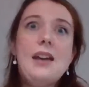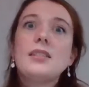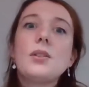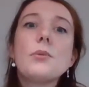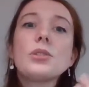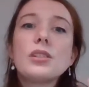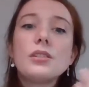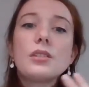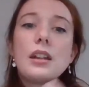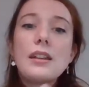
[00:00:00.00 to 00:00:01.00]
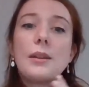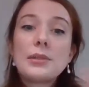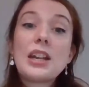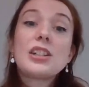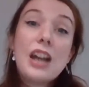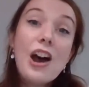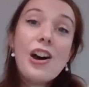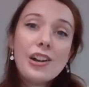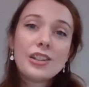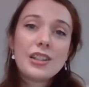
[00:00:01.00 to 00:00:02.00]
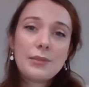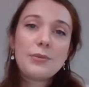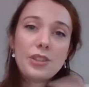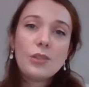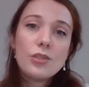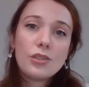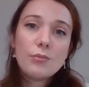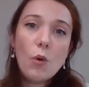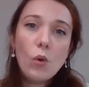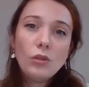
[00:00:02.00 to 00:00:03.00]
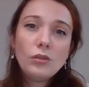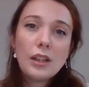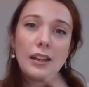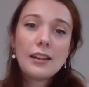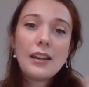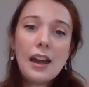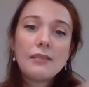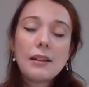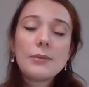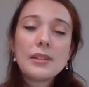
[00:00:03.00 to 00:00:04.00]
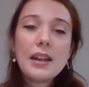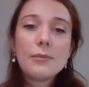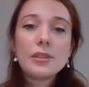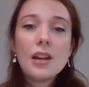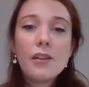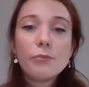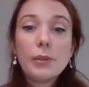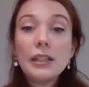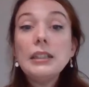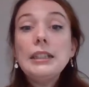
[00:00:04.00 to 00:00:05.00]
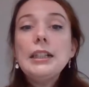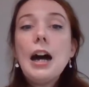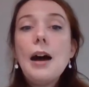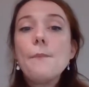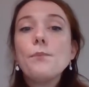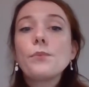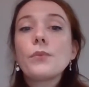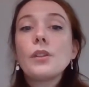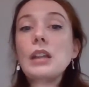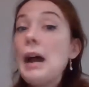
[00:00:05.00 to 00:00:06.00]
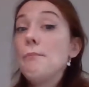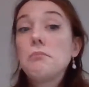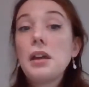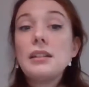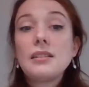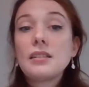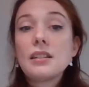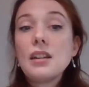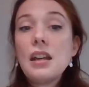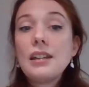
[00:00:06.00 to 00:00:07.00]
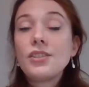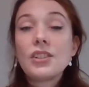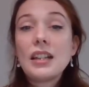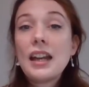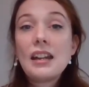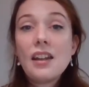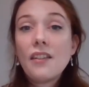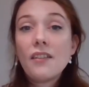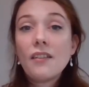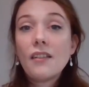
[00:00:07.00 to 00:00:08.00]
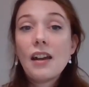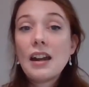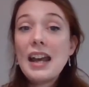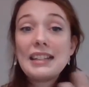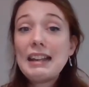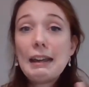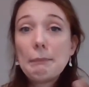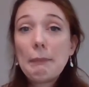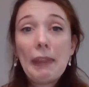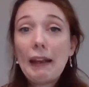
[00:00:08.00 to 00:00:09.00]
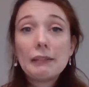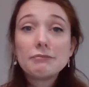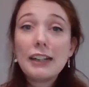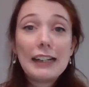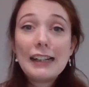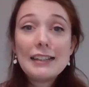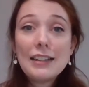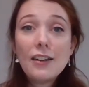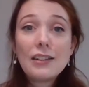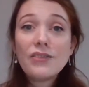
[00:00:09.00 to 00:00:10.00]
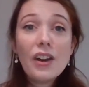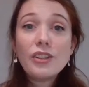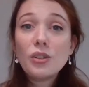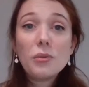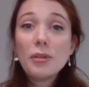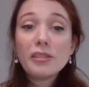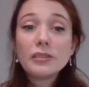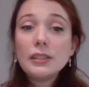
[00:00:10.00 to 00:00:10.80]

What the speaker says: So it wasn't. It was actually hard because it was so small. It was tough. But it's just like any other kind of essay thing, really. So it's very doable.